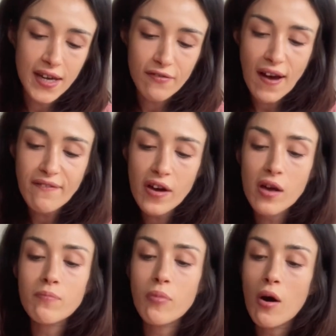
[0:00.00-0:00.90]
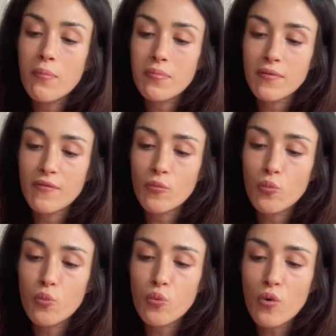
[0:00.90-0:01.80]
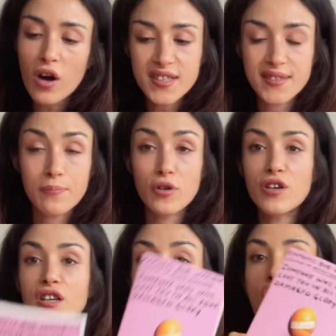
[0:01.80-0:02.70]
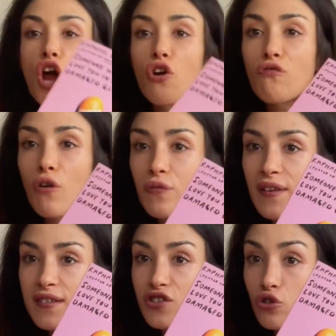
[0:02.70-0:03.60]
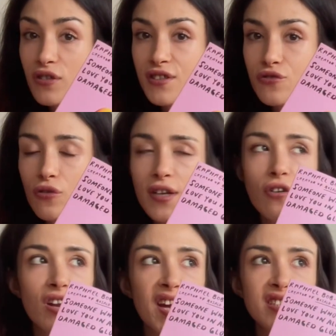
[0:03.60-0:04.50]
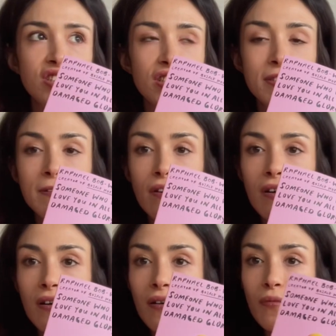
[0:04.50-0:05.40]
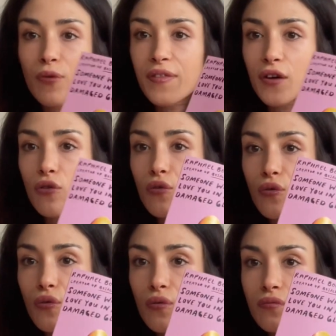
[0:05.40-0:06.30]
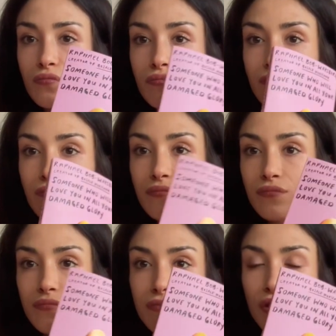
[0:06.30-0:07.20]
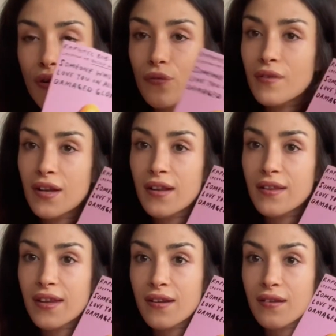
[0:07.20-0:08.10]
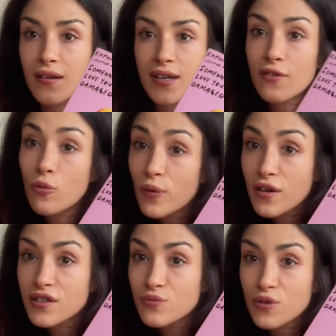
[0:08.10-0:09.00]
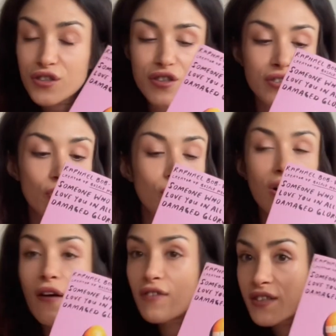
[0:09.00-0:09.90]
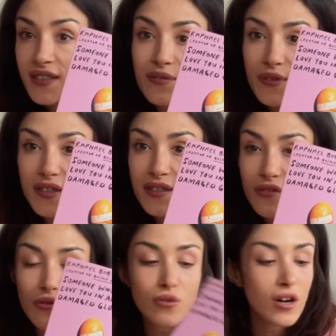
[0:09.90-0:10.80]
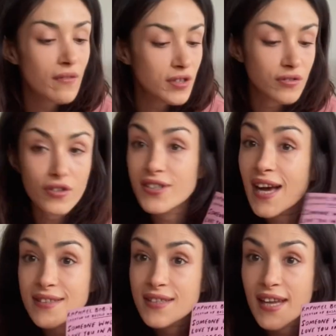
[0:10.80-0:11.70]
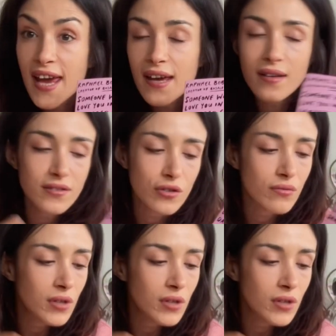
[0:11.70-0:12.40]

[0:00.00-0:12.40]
Raphael Bob Waksberg, wrote this short story collection with the cool, you know, the Little Weirds was a cool cover. This one is a cool cover, you know, it has an egg, so